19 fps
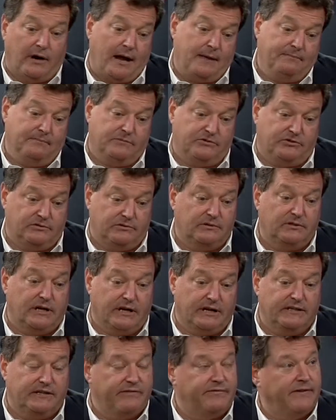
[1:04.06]
I'm going
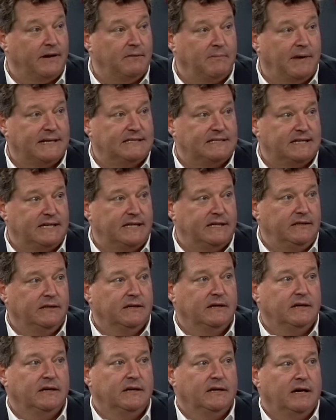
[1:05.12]
to defend my seat
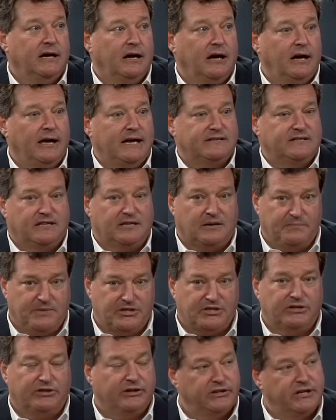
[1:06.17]
uh, as the
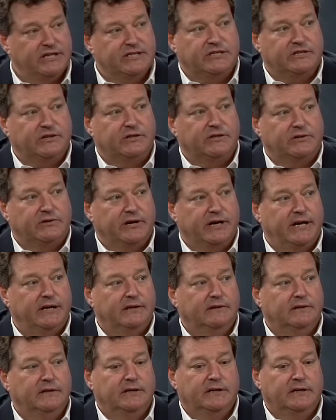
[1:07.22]
commissioner in District 3.